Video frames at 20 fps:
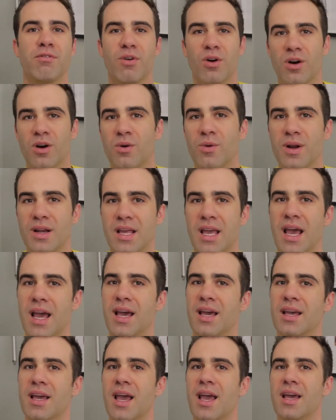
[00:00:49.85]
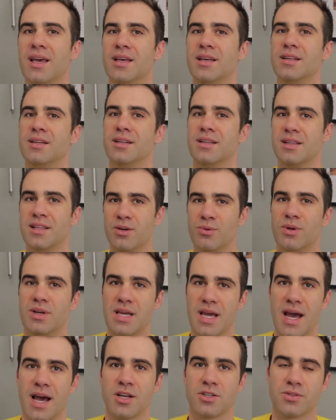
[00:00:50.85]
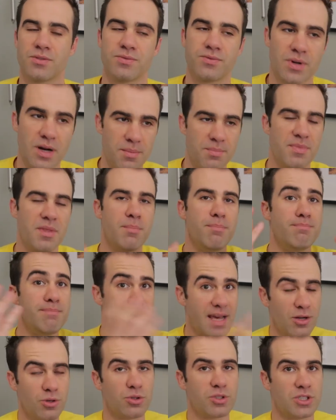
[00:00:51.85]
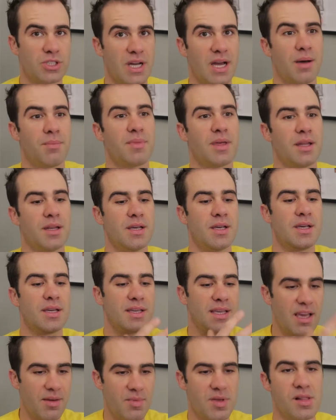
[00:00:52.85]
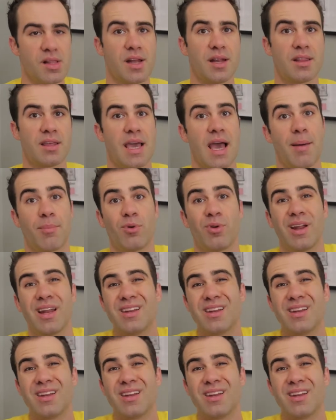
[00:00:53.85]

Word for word: 401k and liquid cash from the medical job that gave me a lot of the capital.